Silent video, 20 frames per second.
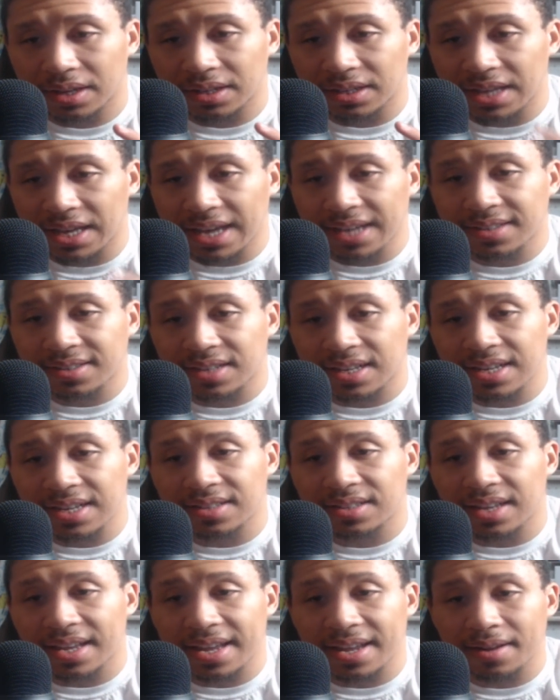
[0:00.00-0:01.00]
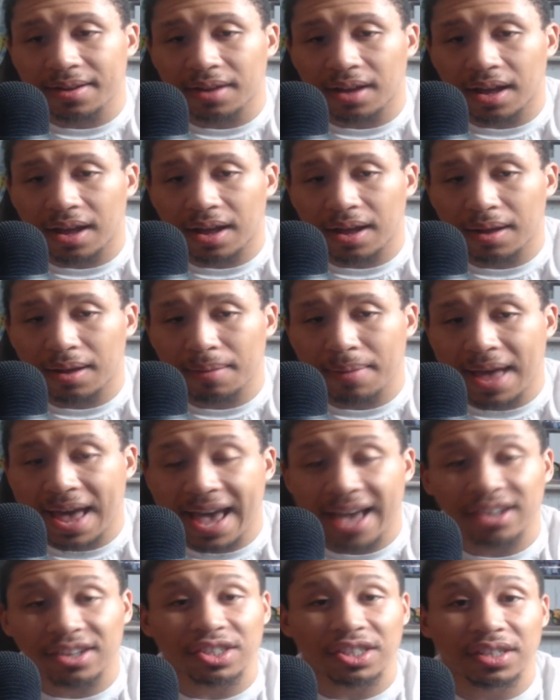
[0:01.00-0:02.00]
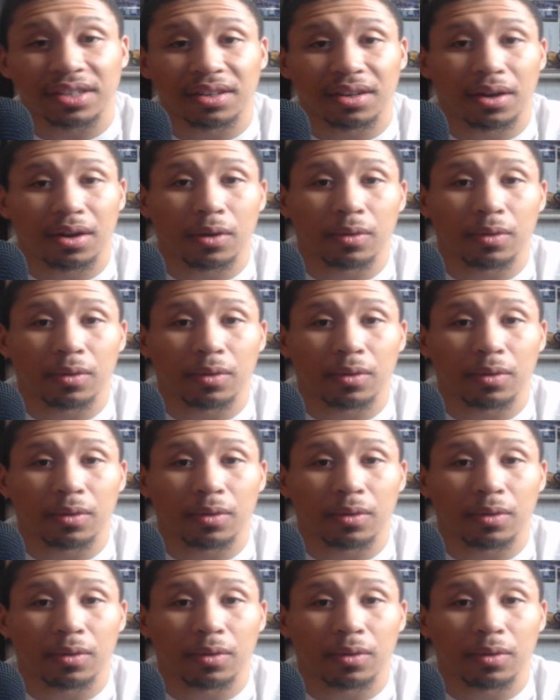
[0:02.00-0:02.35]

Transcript: Gaze is in action